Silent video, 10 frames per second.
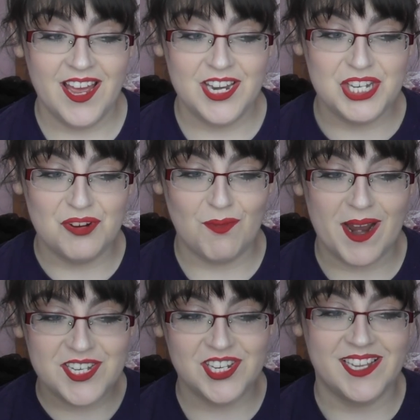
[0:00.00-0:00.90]
To
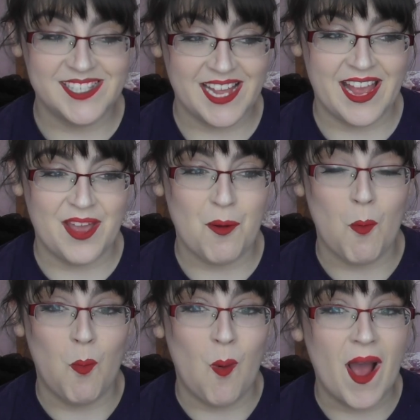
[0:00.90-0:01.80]
which I say,
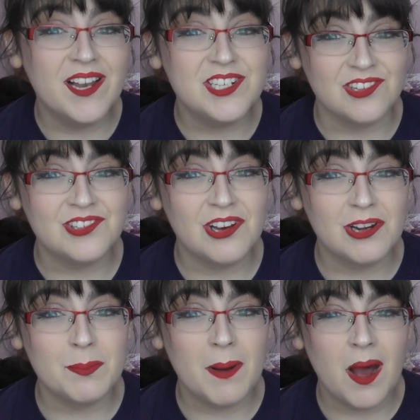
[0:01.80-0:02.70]
well done,
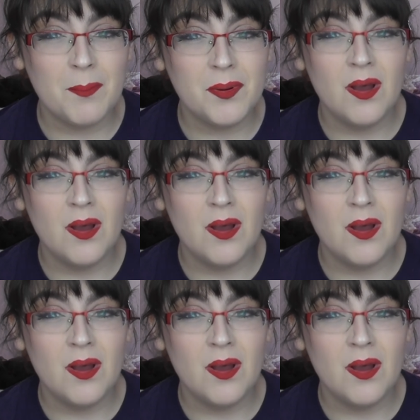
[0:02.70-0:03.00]
Colourpop.